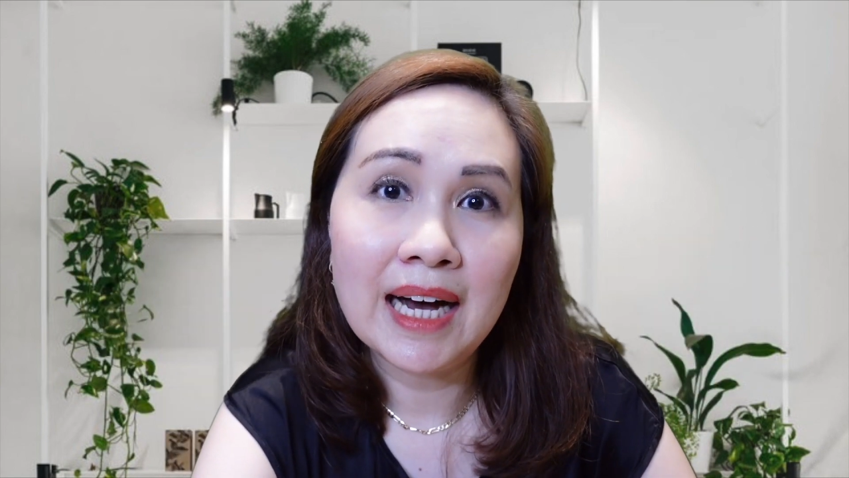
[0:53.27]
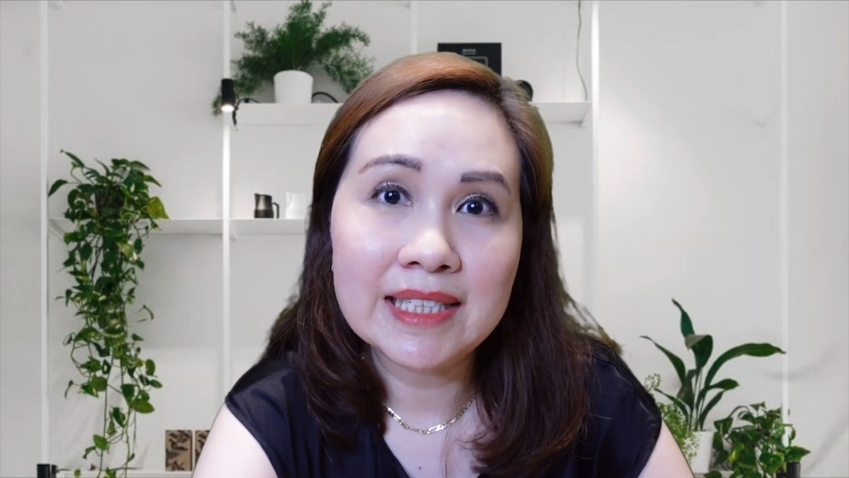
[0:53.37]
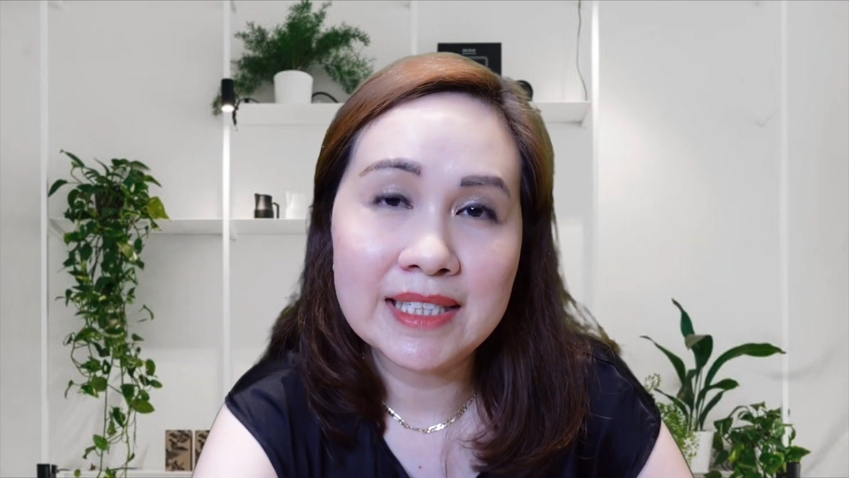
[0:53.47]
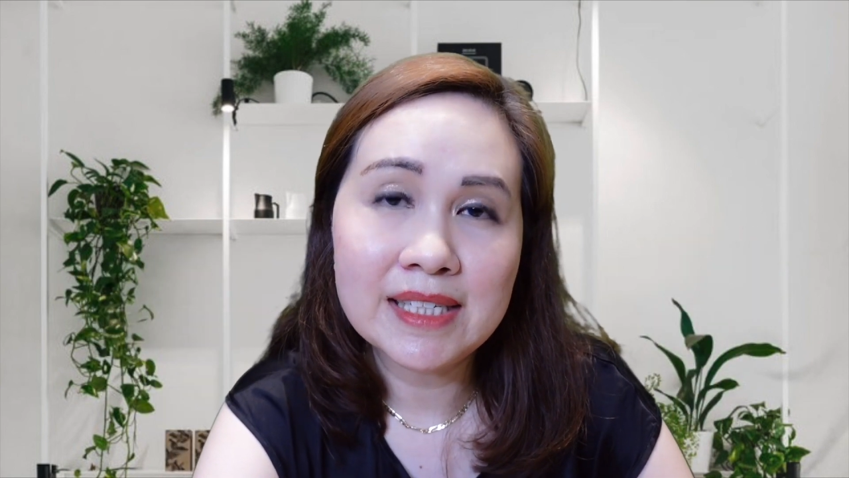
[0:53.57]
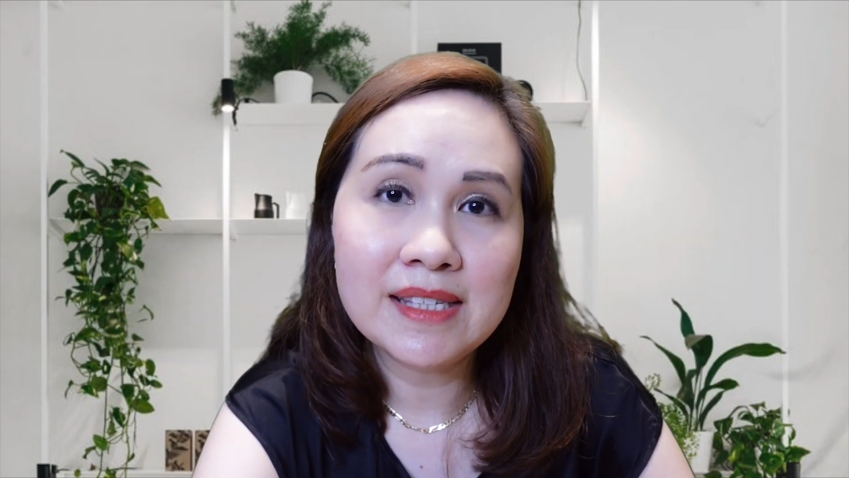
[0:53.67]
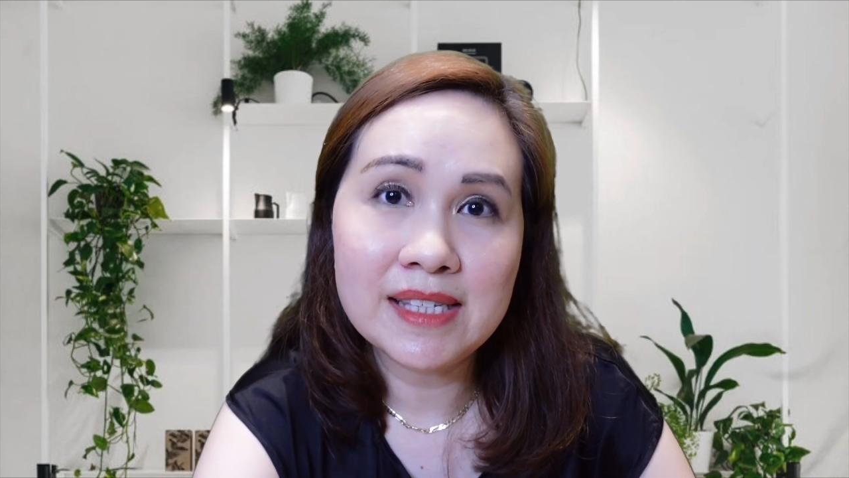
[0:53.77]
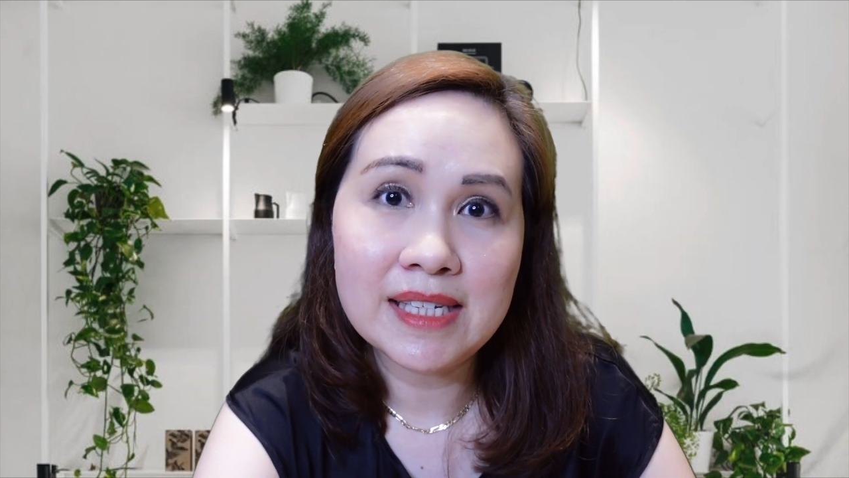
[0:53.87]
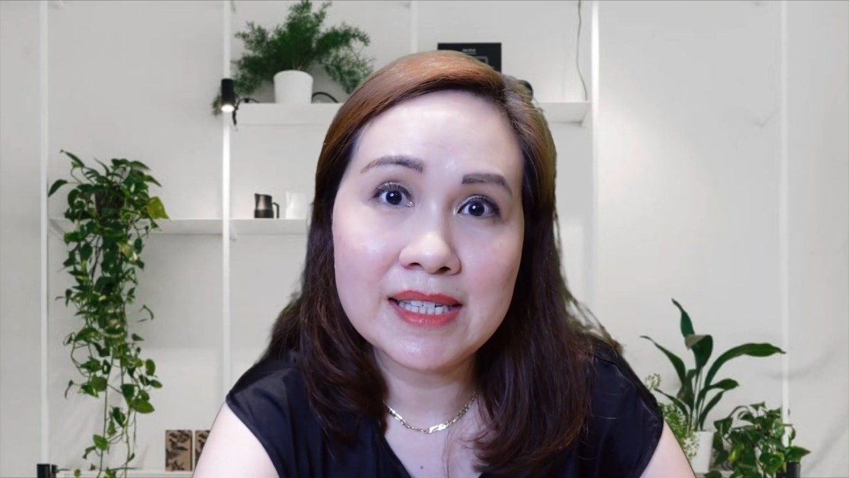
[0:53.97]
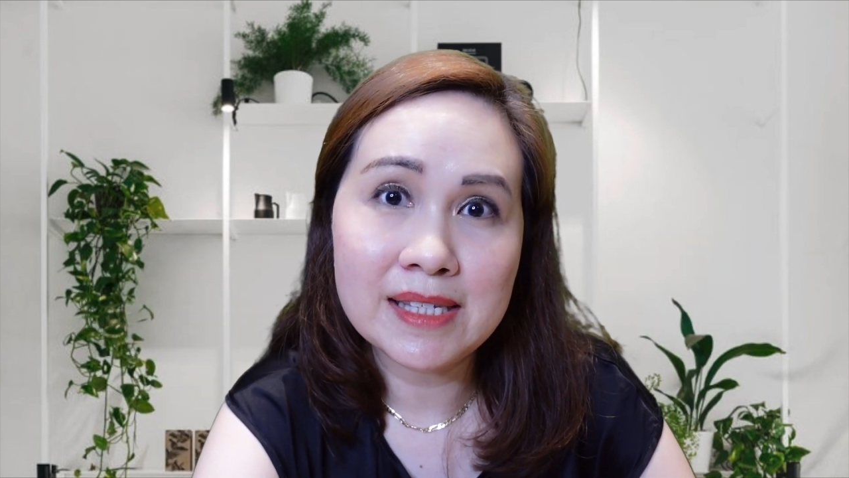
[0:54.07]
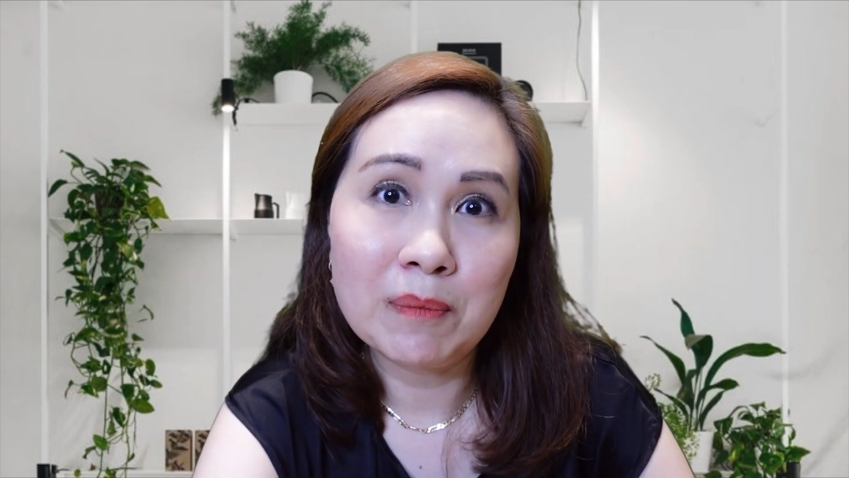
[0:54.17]
I did
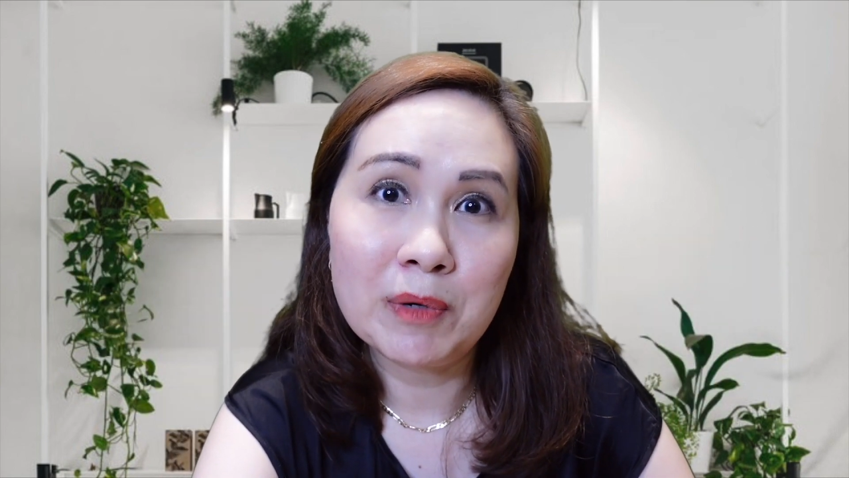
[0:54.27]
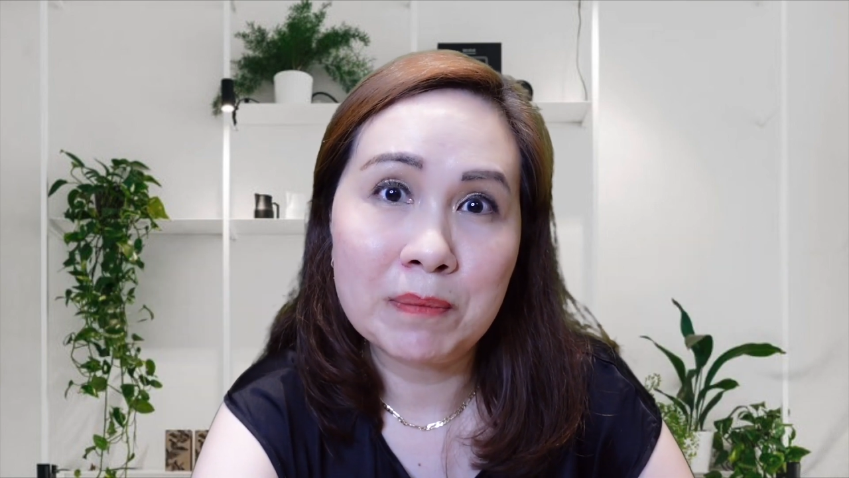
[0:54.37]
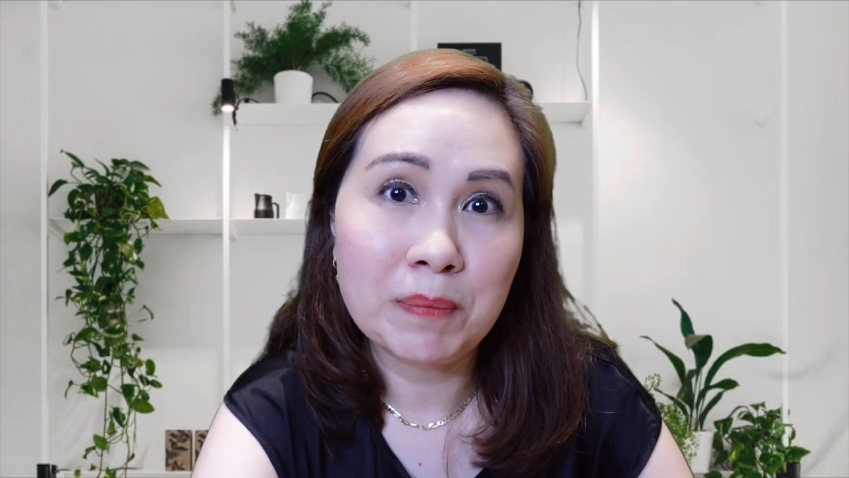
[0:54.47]
see someone